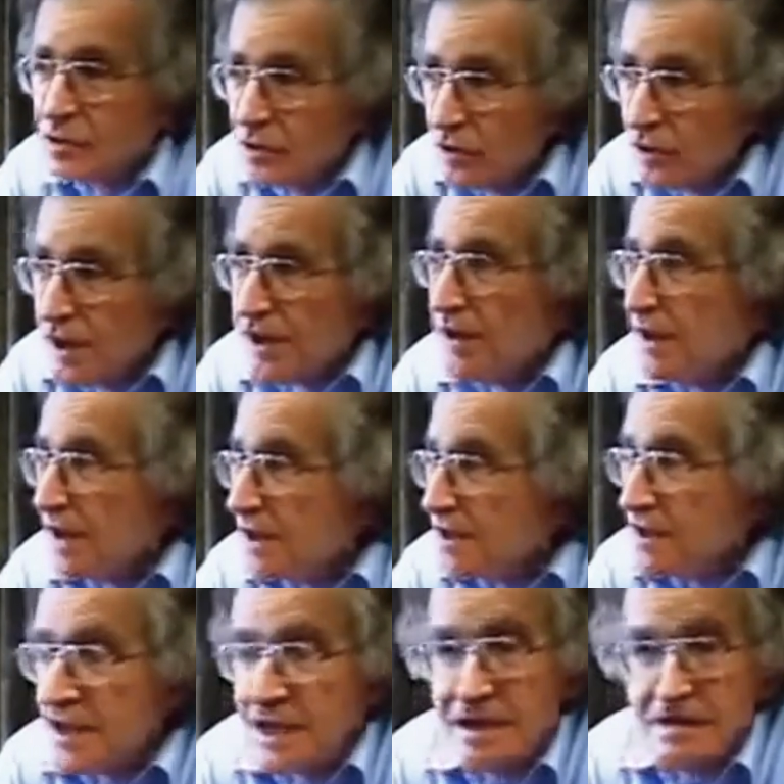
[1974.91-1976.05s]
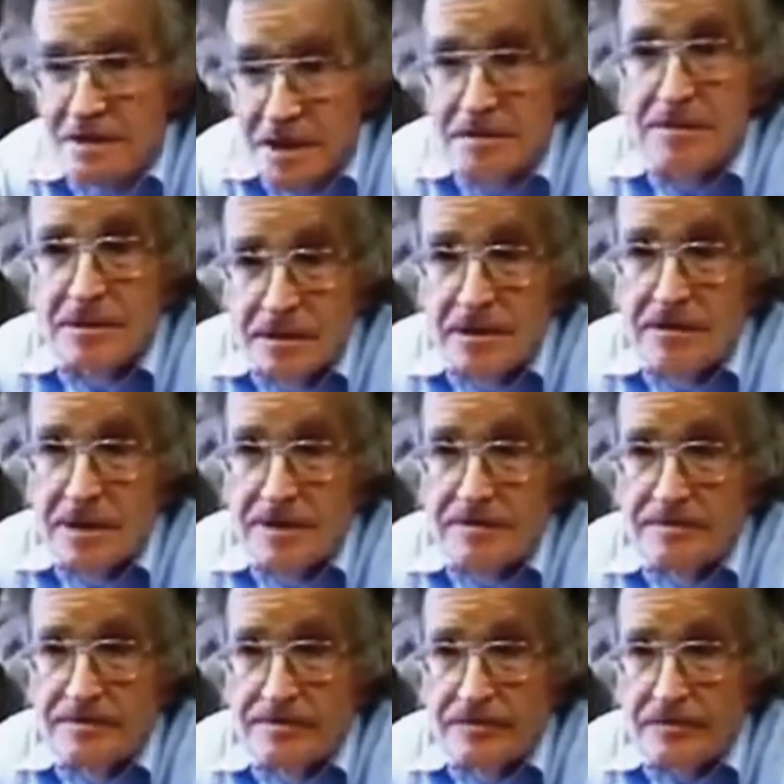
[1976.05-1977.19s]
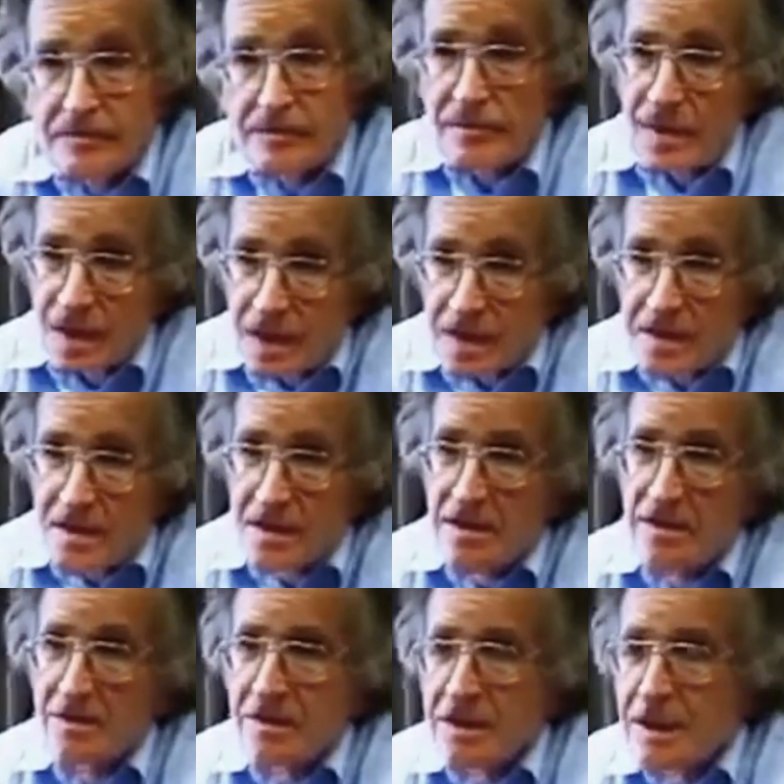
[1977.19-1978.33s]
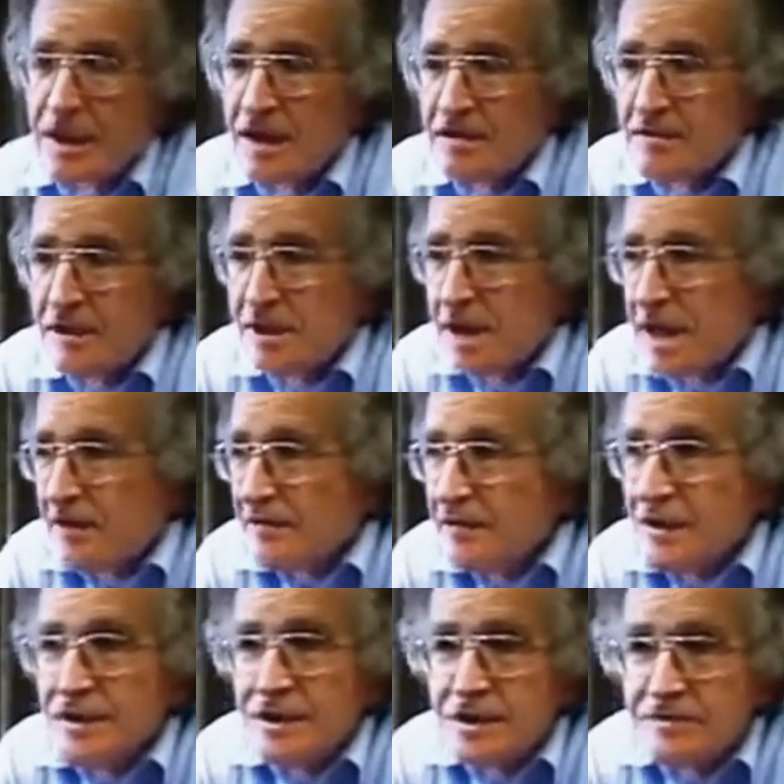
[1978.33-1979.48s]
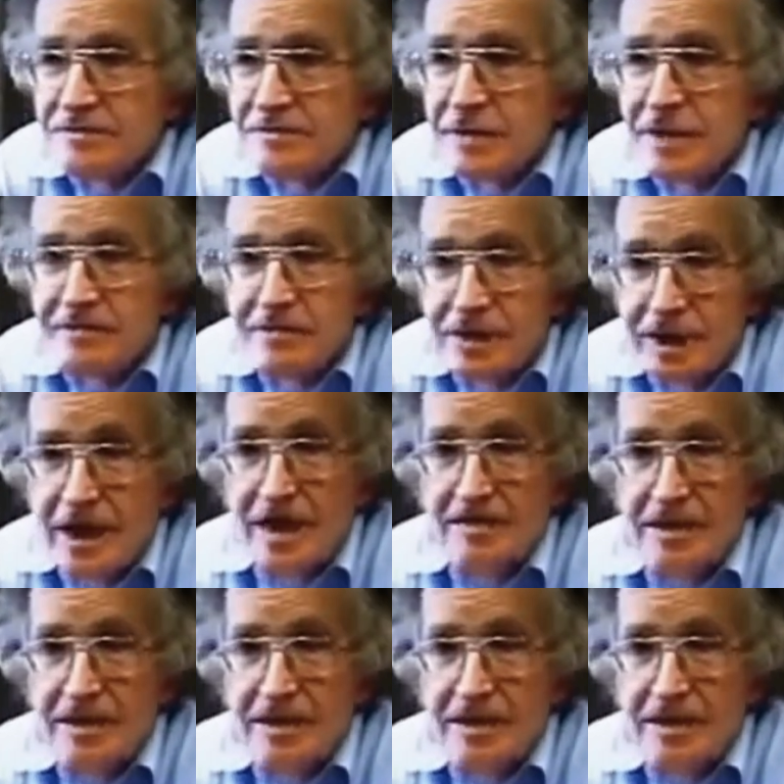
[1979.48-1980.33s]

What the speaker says: Poor and uneducated people do it. You go to a town where the average per